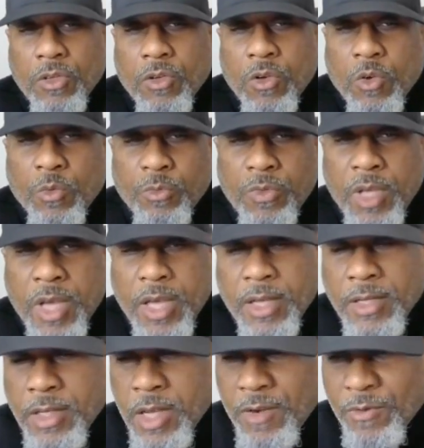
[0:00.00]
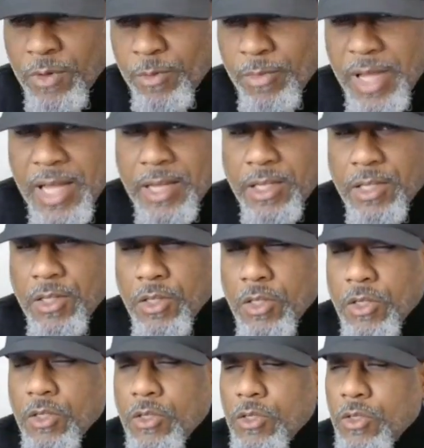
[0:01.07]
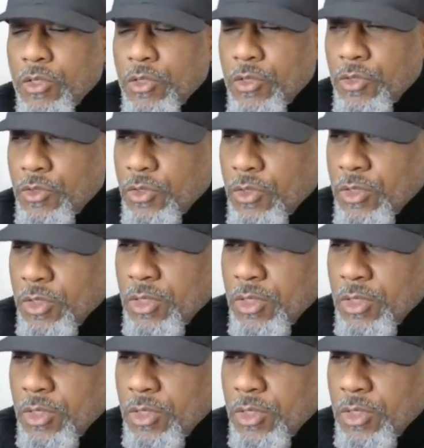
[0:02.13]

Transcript: Hope that everybody is